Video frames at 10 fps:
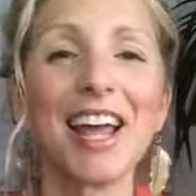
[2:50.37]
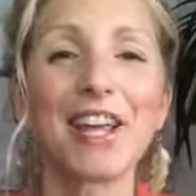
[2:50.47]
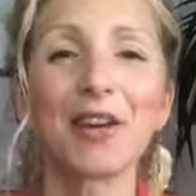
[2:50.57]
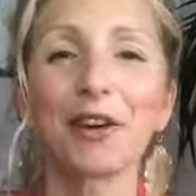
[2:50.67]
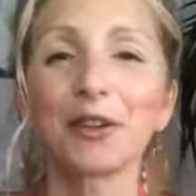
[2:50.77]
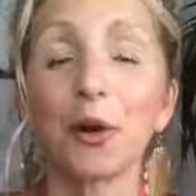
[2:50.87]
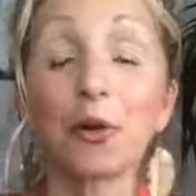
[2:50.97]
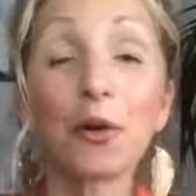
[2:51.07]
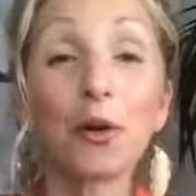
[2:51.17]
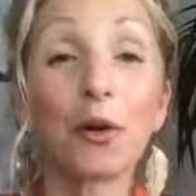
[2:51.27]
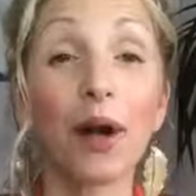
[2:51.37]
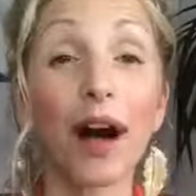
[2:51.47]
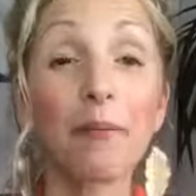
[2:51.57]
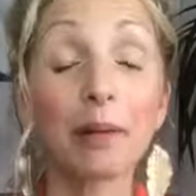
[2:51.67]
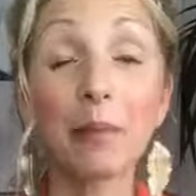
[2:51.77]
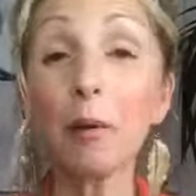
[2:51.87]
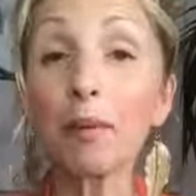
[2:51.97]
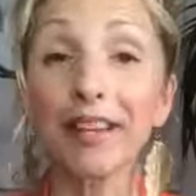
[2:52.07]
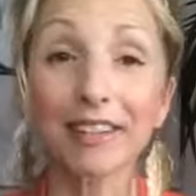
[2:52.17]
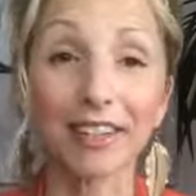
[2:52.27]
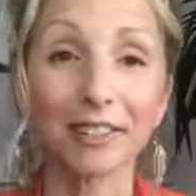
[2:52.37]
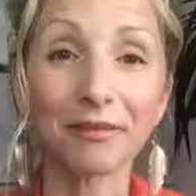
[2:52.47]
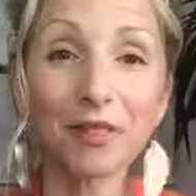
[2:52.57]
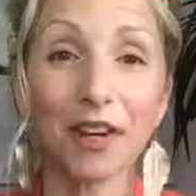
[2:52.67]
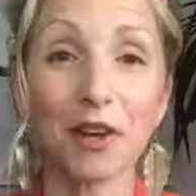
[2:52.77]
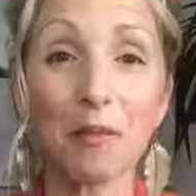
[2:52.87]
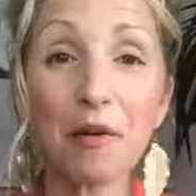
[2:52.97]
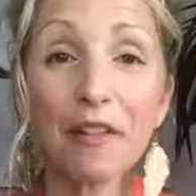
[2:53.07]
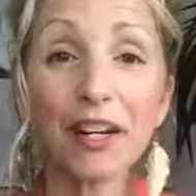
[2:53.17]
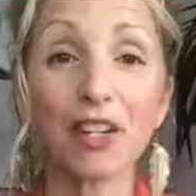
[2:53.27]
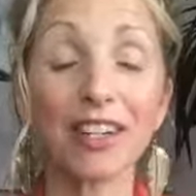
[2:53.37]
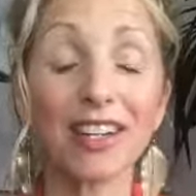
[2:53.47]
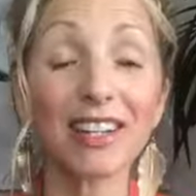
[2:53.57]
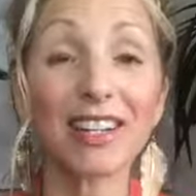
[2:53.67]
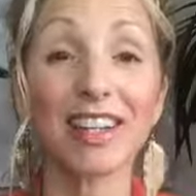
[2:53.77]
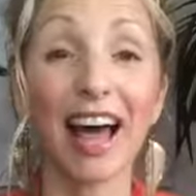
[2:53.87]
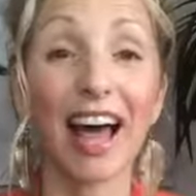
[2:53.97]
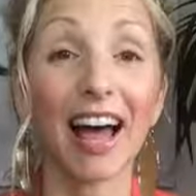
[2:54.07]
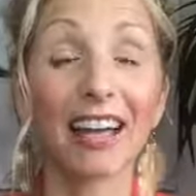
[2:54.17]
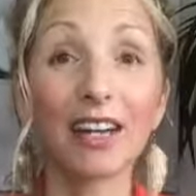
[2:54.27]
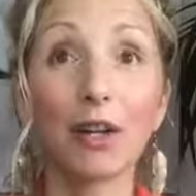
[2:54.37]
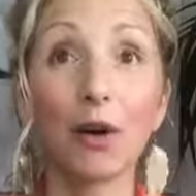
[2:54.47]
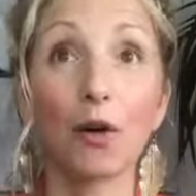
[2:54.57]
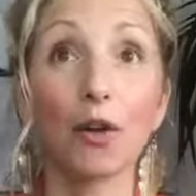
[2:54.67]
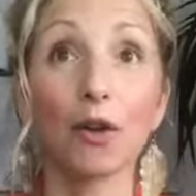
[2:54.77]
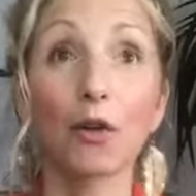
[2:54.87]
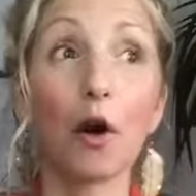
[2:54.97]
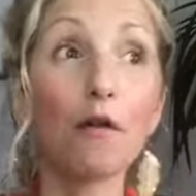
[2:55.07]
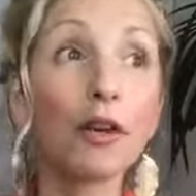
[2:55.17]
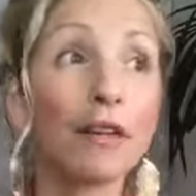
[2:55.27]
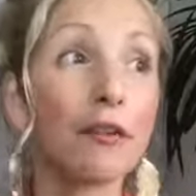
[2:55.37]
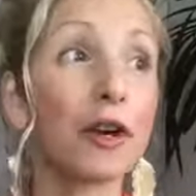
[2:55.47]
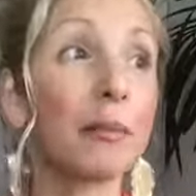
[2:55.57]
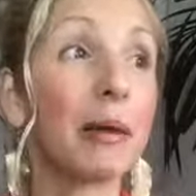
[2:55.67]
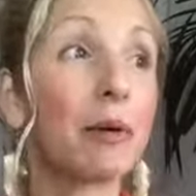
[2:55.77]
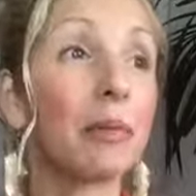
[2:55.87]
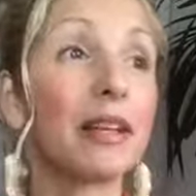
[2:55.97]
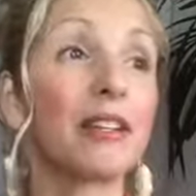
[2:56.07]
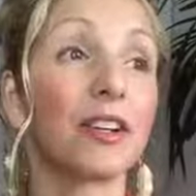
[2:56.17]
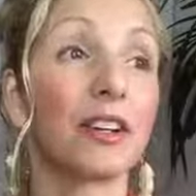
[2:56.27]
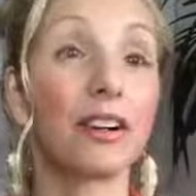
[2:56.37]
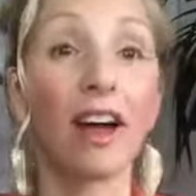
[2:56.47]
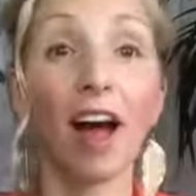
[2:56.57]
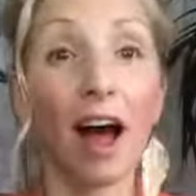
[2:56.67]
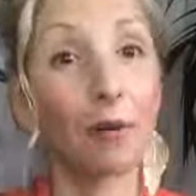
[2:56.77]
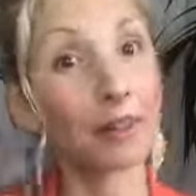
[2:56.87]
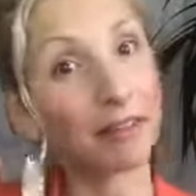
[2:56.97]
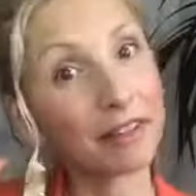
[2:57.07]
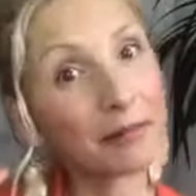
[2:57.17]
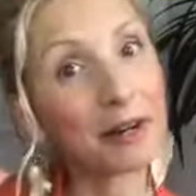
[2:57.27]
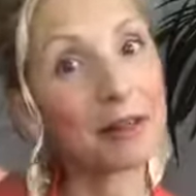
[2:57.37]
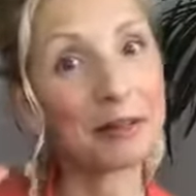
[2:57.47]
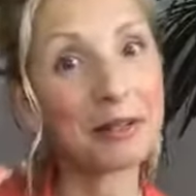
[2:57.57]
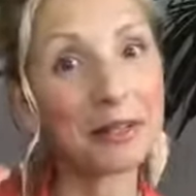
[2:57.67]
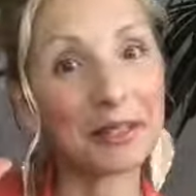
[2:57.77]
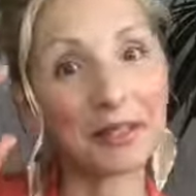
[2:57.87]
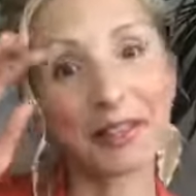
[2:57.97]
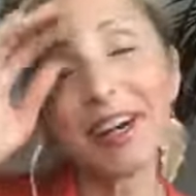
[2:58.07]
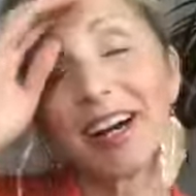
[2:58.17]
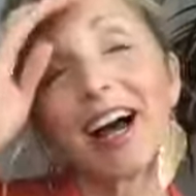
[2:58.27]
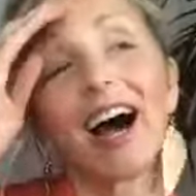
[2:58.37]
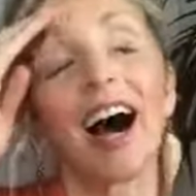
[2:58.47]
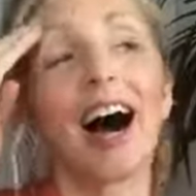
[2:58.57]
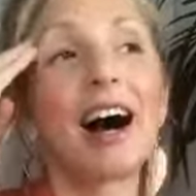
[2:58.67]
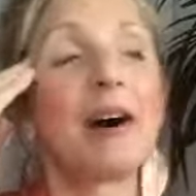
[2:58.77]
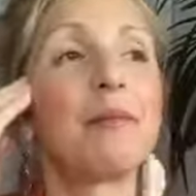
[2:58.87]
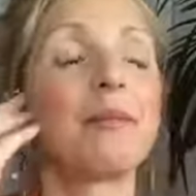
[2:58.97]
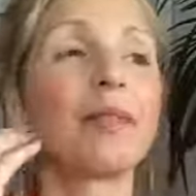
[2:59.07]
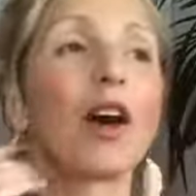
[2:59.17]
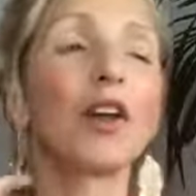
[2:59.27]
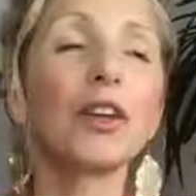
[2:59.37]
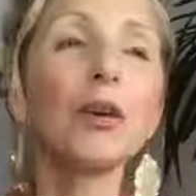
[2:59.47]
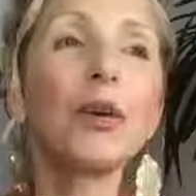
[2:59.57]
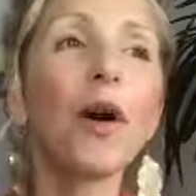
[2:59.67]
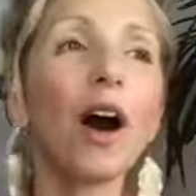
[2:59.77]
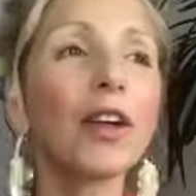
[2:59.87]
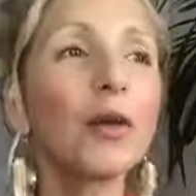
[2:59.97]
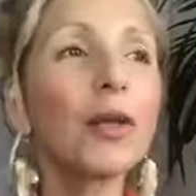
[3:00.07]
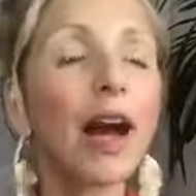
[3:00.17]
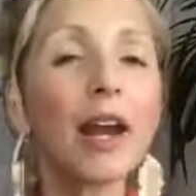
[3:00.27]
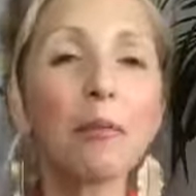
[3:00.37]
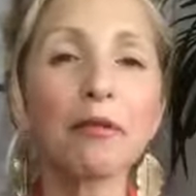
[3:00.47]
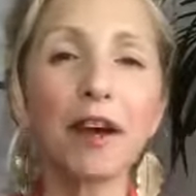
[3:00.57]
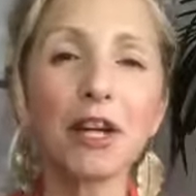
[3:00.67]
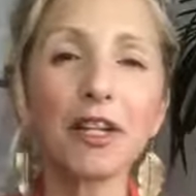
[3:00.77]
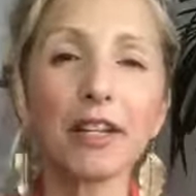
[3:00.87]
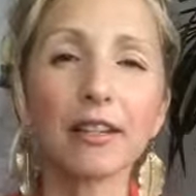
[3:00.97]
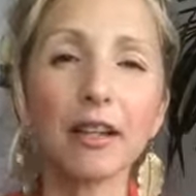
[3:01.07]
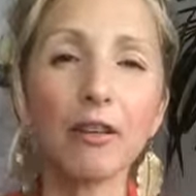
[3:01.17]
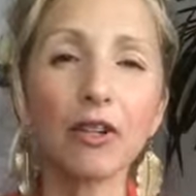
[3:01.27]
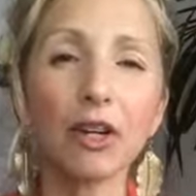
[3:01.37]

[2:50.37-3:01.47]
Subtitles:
you're a total people pleaser? Are you a perfectionist that, you're an overgiver and a people pleaser? I was definitely one of those too. Are you the kind of perfectionist that